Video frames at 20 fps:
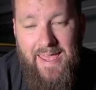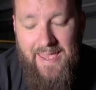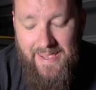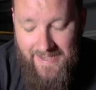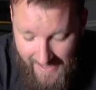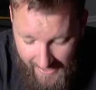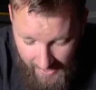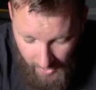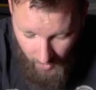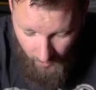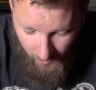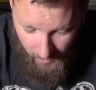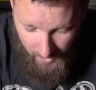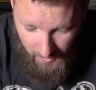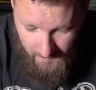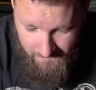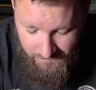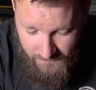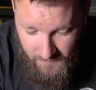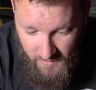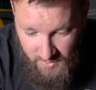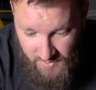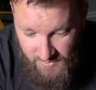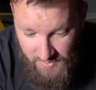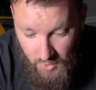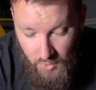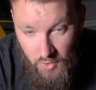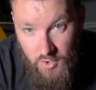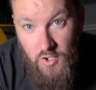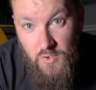an hour.
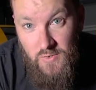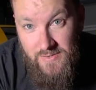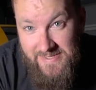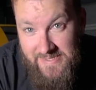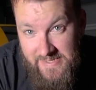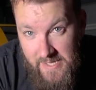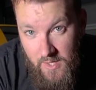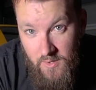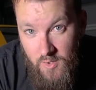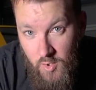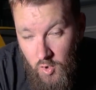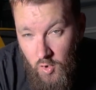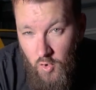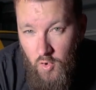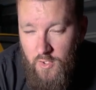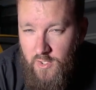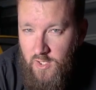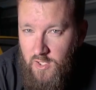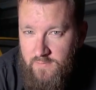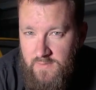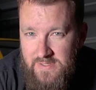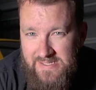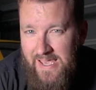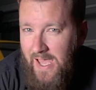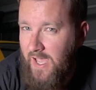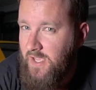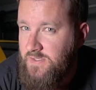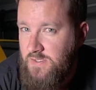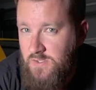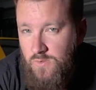So you set the coilovers
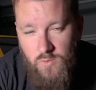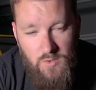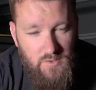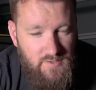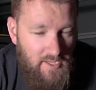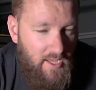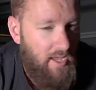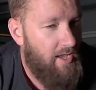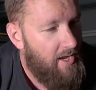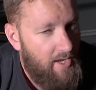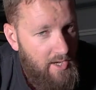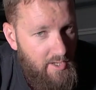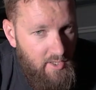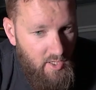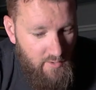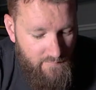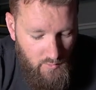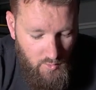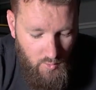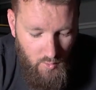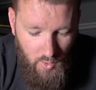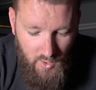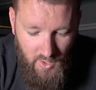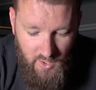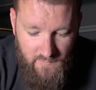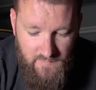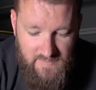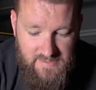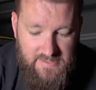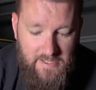as you would any other
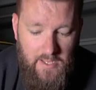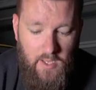coilovers.